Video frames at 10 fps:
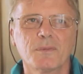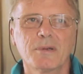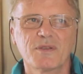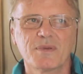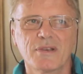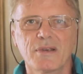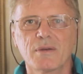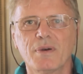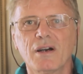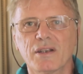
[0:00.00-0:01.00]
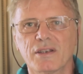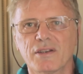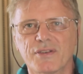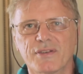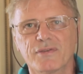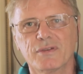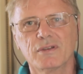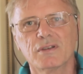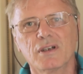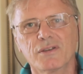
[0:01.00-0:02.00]
Presbyterian partners
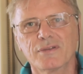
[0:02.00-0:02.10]
for a